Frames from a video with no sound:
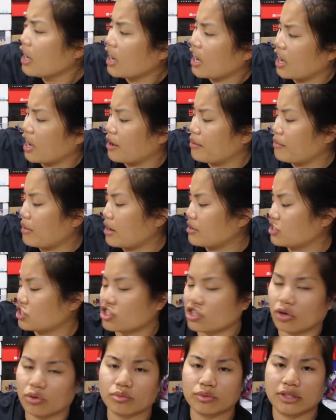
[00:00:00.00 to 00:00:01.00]
I just
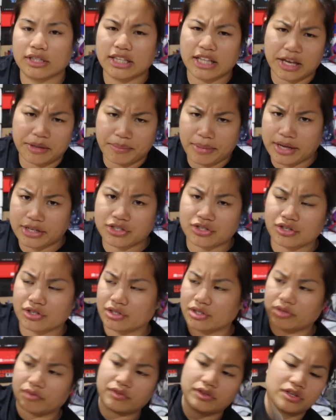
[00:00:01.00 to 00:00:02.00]
don't really like
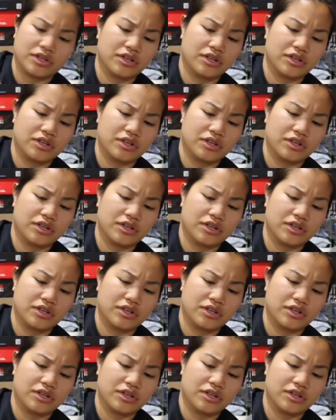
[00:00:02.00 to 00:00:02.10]
Masters of the